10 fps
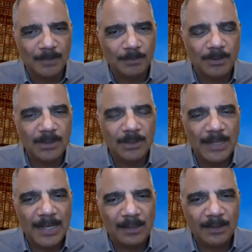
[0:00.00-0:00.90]
because the
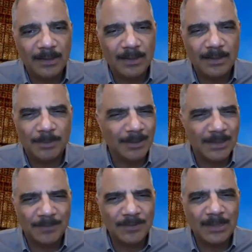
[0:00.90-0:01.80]
reality is there are about
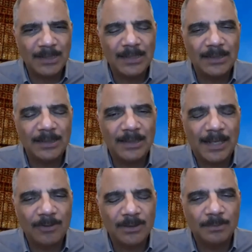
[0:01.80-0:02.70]
17,
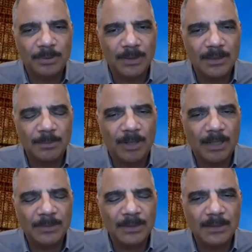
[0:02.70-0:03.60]
18,000 police
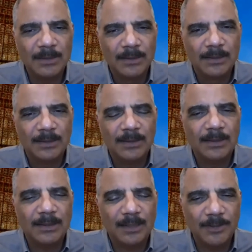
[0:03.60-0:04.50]
departments in
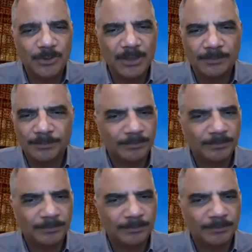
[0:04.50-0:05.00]
the country